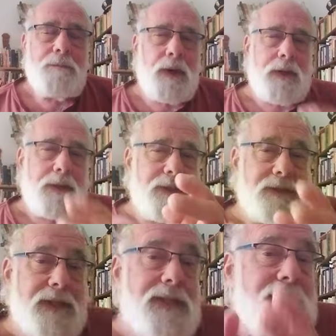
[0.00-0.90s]
But
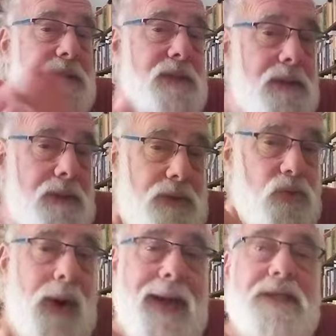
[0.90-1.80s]
since the
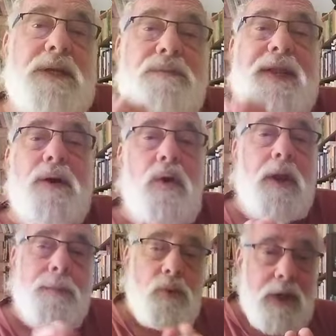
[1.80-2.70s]
rise of
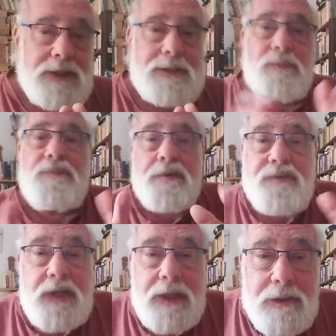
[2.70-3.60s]
neoliberalism
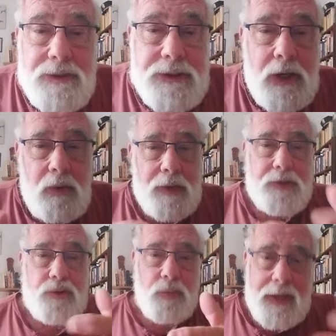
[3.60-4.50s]
50 years ago
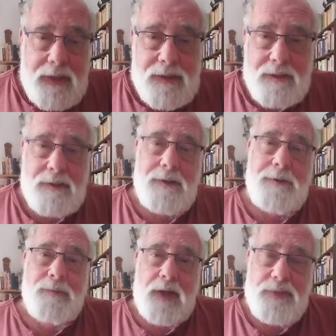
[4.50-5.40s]
under Reagan
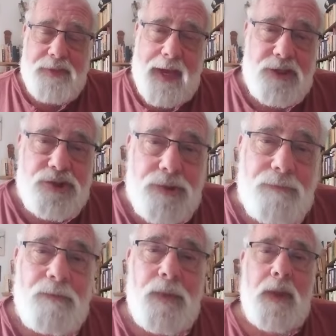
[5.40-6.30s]
and
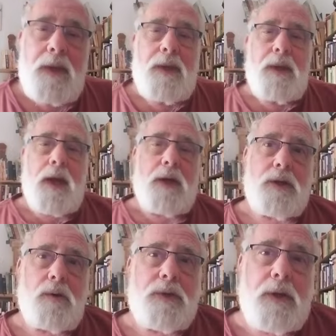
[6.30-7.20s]
Thatcher,
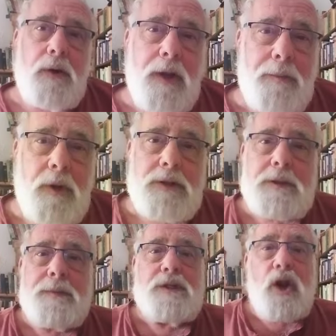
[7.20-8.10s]

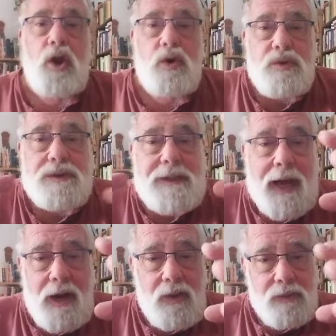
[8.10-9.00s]
neoliberalism has closed
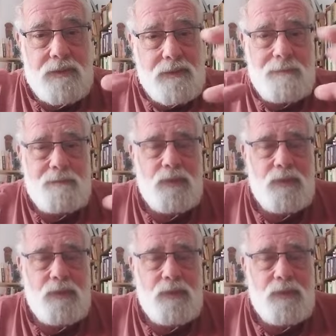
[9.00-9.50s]
down